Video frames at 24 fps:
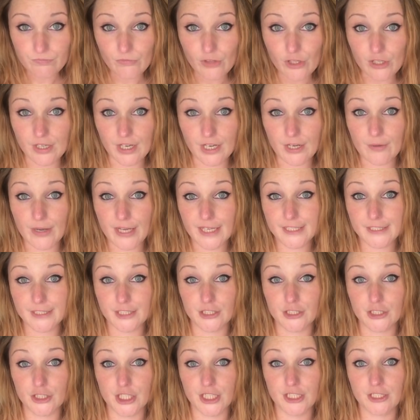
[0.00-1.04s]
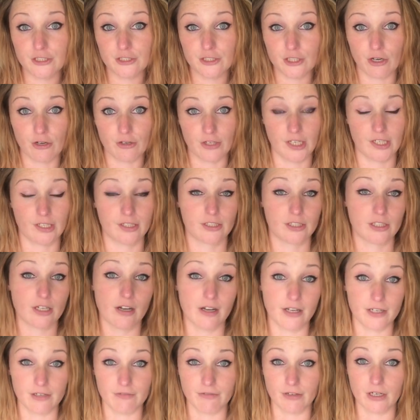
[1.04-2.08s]
Anyway, it's a gin and tonic
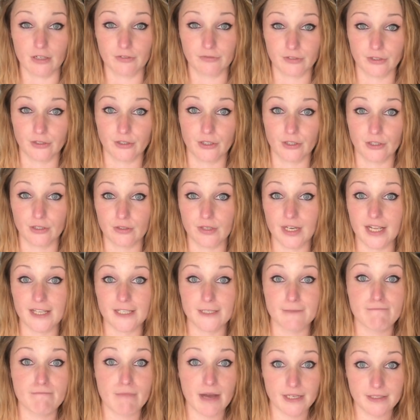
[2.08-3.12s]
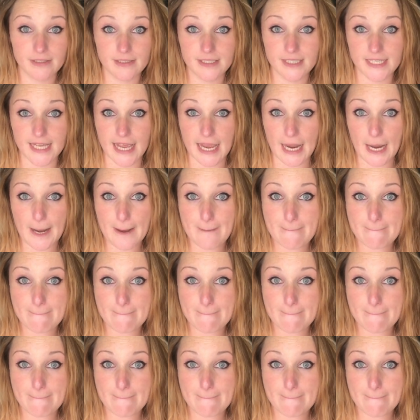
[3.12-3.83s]
kind of afternoon. It's Monday.